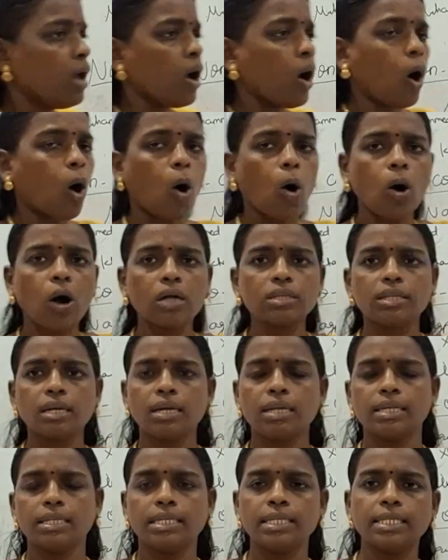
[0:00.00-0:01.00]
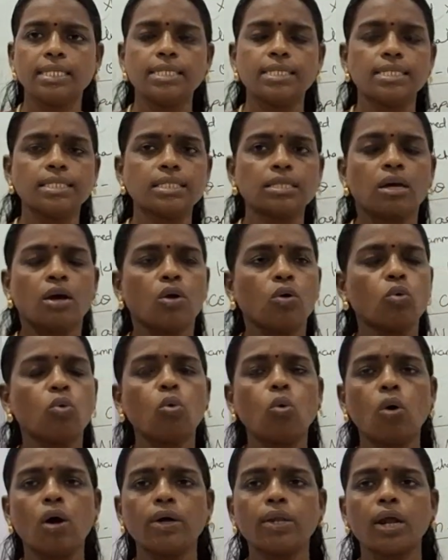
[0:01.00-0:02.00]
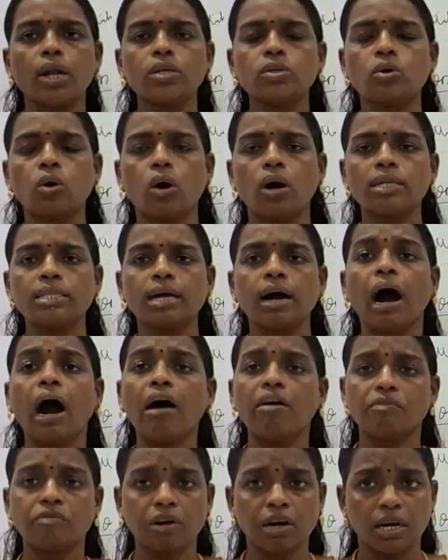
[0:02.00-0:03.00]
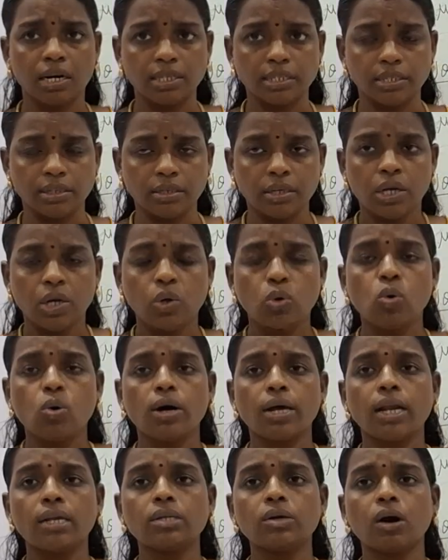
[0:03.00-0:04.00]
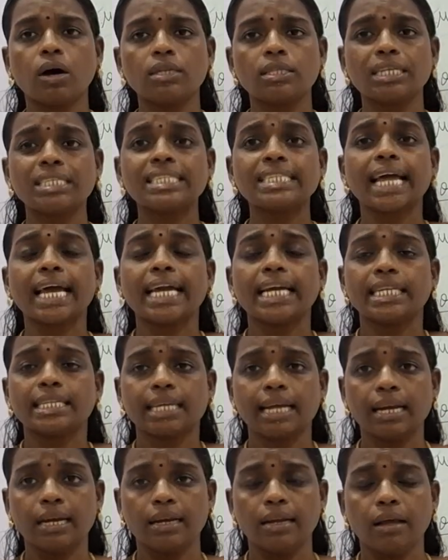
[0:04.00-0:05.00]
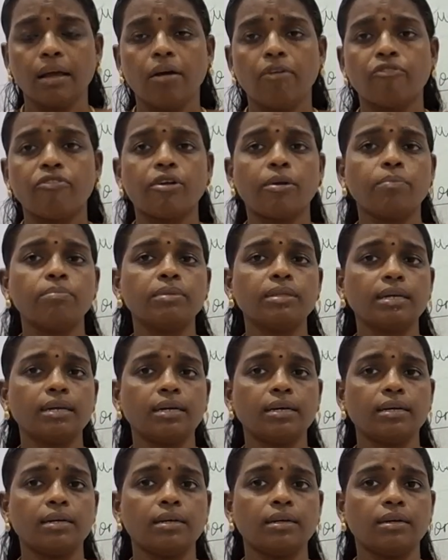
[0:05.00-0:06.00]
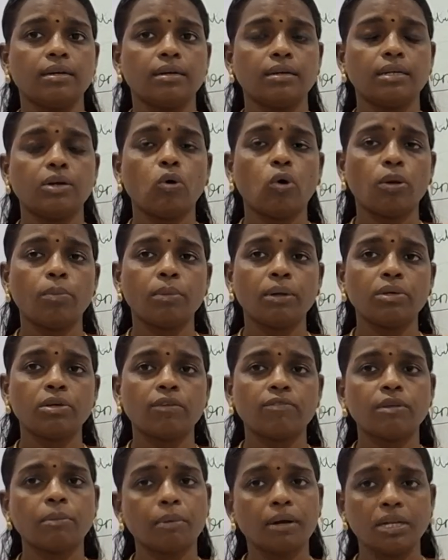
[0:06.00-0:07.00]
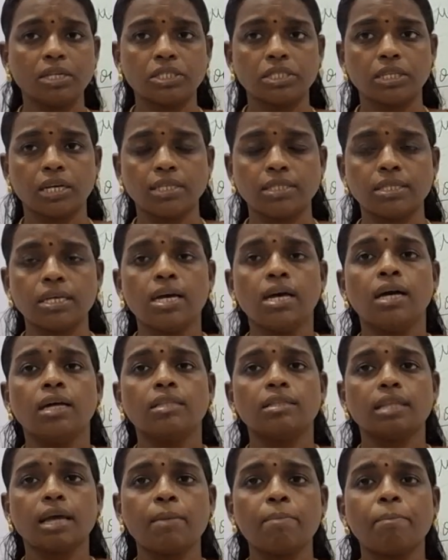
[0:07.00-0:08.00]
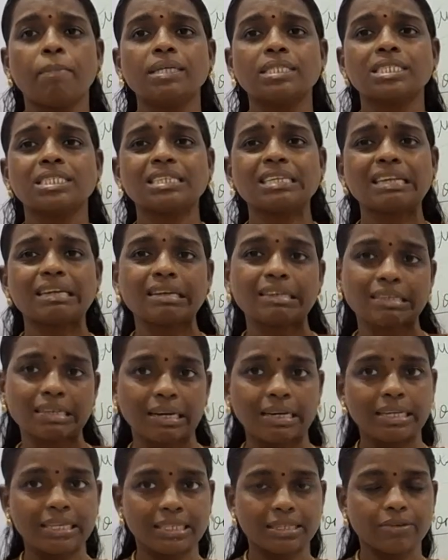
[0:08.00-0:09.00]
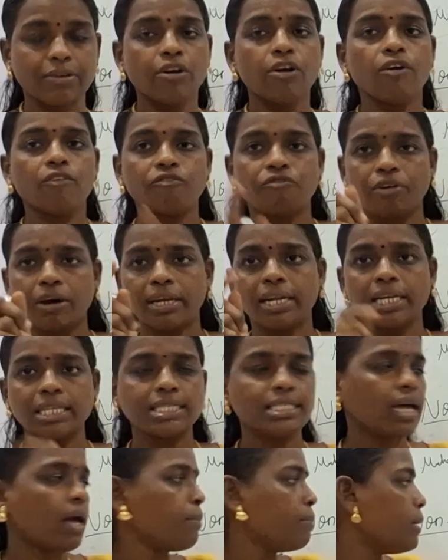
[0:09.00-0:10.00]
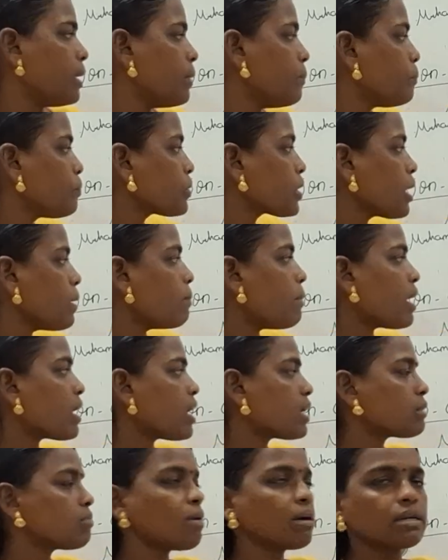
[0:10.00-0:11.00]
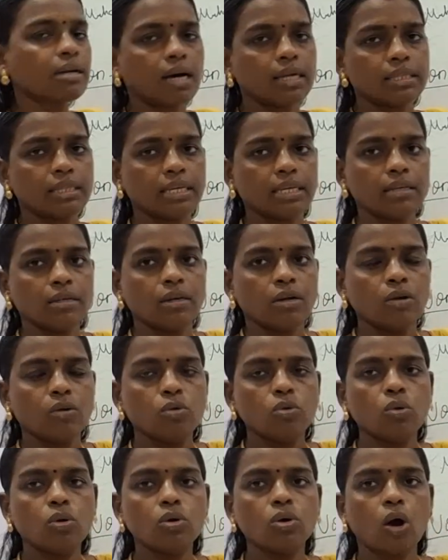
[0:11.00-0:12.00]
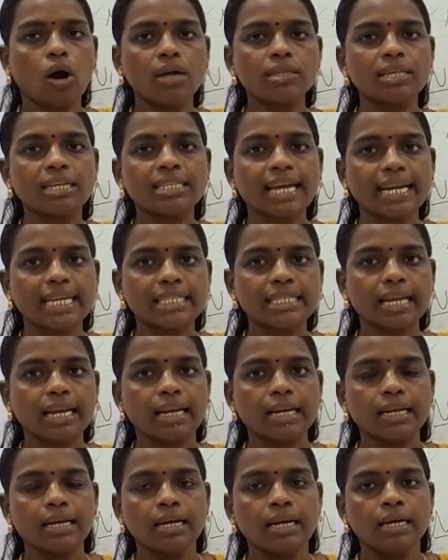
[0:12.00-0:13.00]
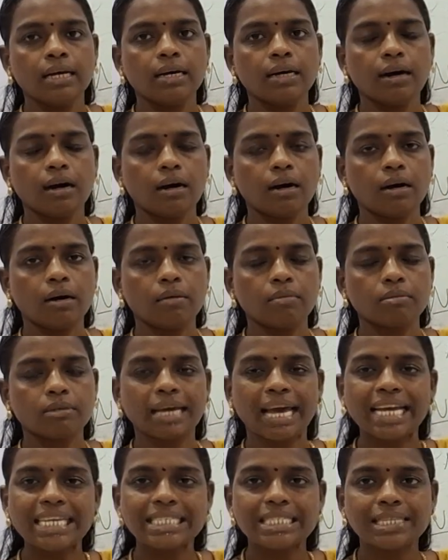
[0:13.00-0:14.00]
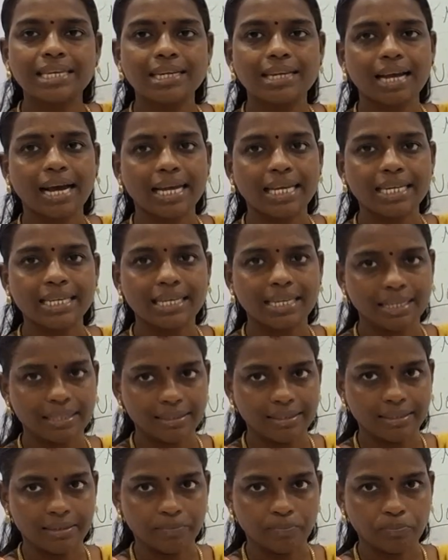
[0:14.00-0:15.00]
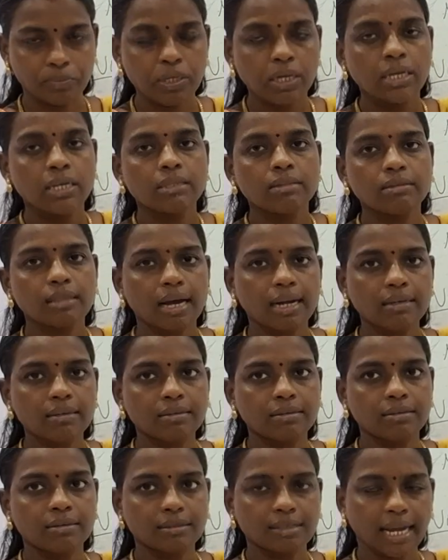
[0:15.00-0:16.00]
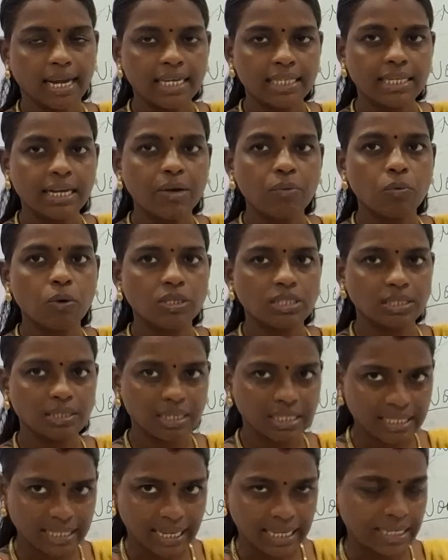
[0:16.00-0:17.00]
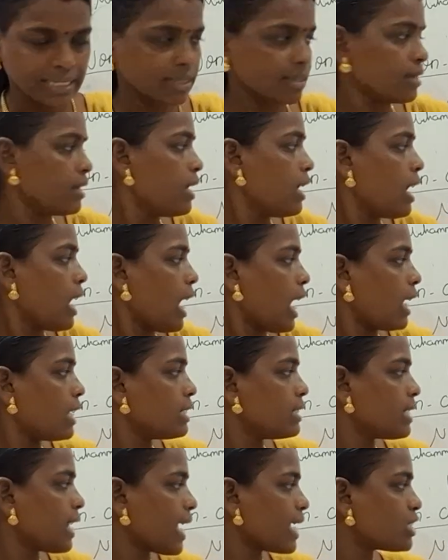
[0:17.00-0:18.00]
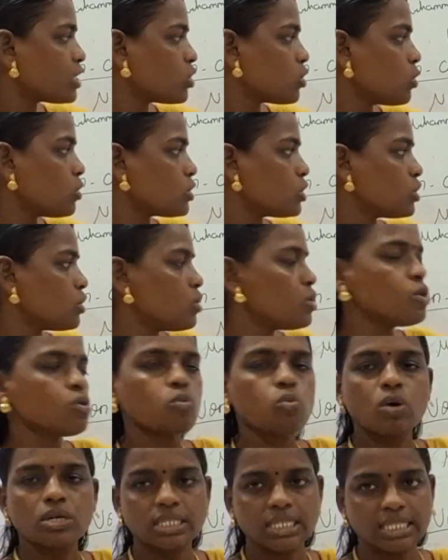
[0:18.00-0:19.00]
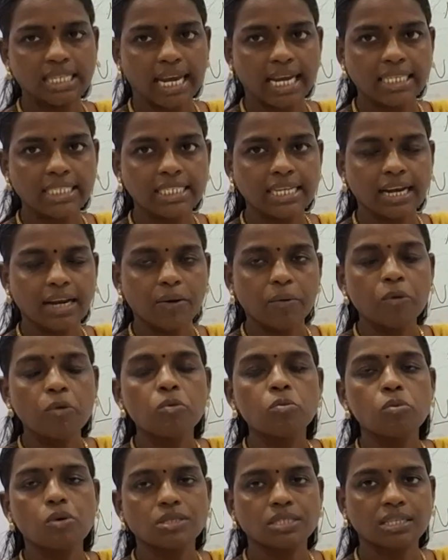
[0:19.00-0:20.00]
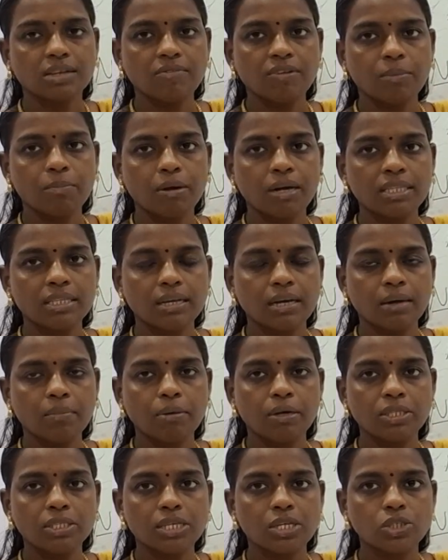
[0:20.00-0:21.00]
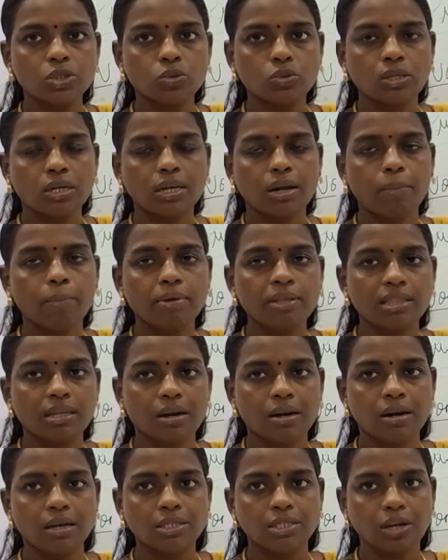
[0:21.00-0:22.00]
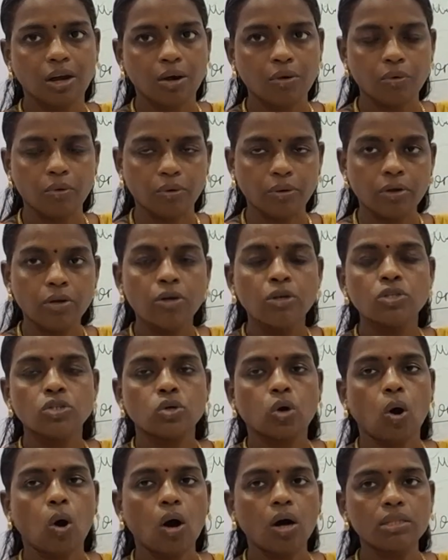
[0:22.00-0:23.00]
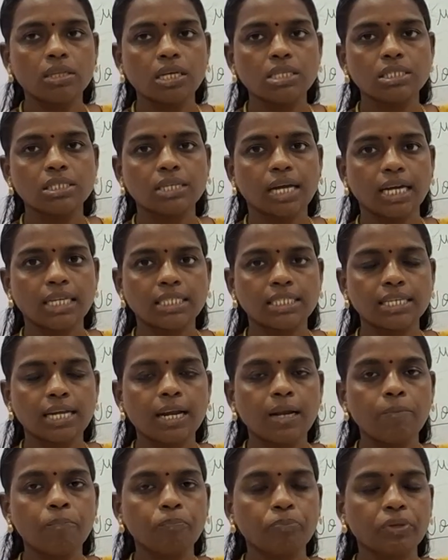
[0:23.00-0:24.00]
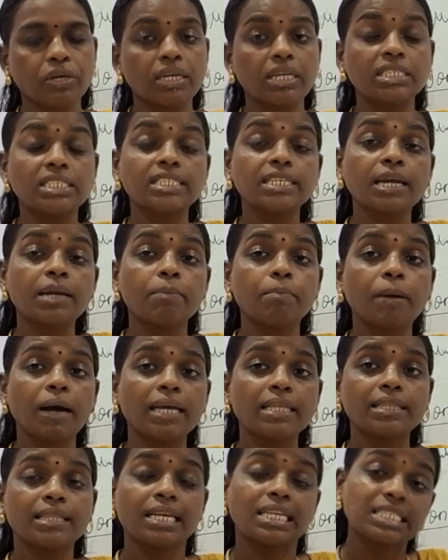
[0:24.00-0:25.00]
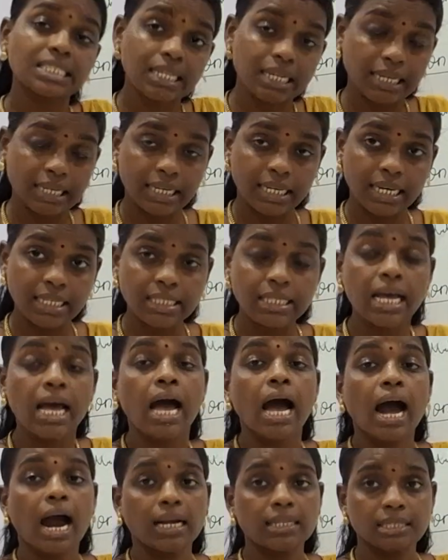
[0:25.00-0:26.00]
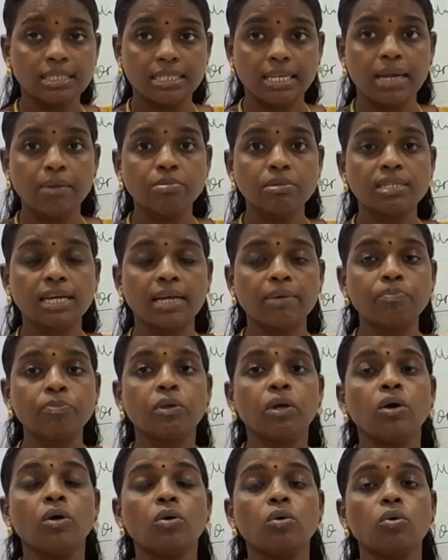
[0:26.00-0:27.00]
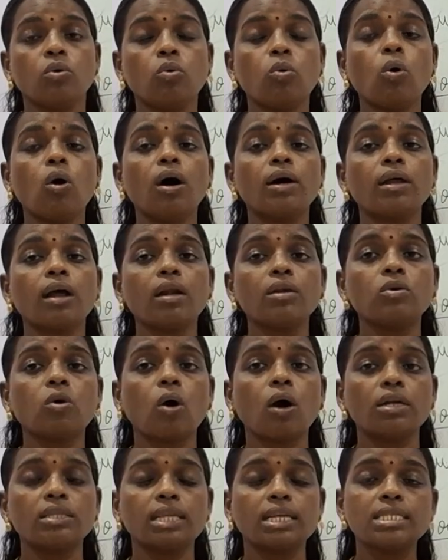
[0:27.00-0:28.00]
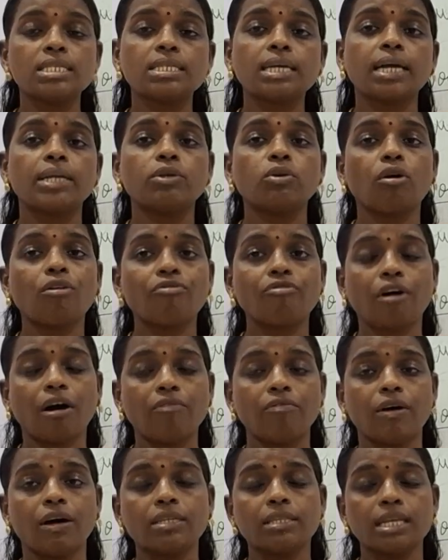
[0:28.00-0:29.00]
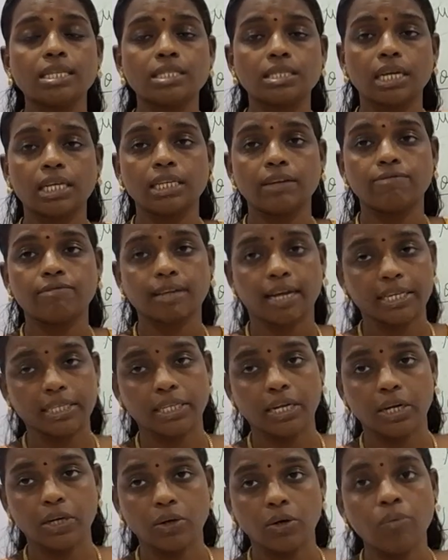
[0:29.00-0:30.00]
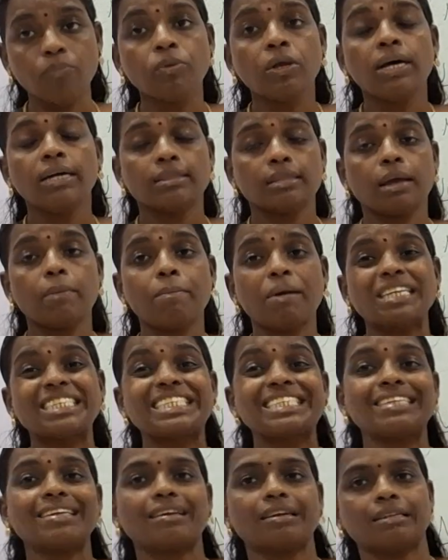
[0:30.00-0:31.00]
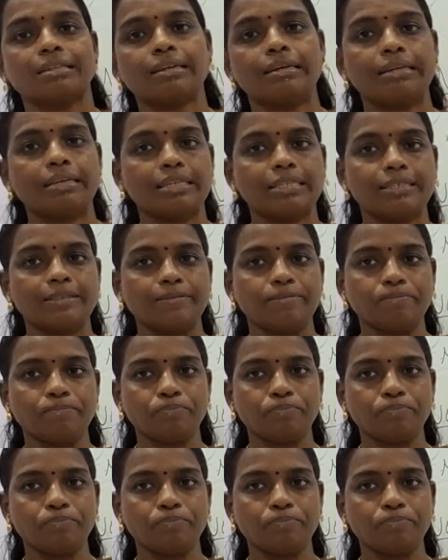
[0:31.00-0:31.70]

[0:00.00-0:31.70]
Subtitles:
All the leaders who all got the award, who all got the title from the government of the Britishers, they must return it. For example, Mahatma Gandhi, who got the title Kaisar-i-Hind, that title was returned, and knighthood was a title was given by the Britishers to the Rabindranath Tagore. So all these titles written by these leaders. At the same time, whoever got this kind of award, this kind of title, they must return it.